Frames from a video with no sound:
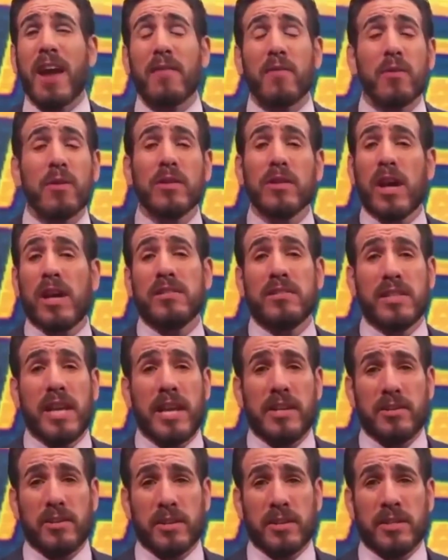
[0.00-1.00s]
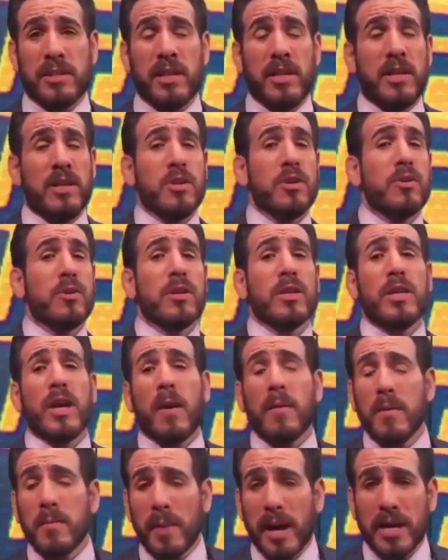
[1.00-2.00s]
If you're ever in Los Angeles,
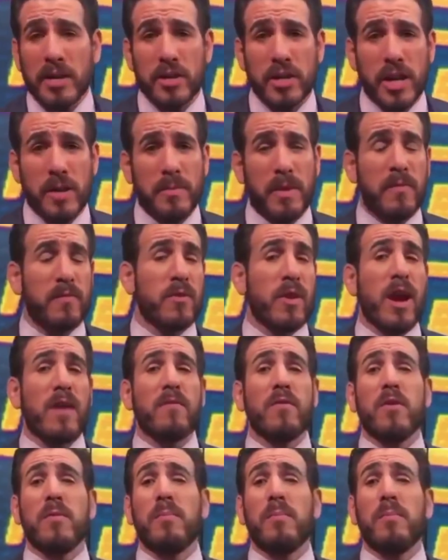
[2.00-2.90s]
you can come to my gym.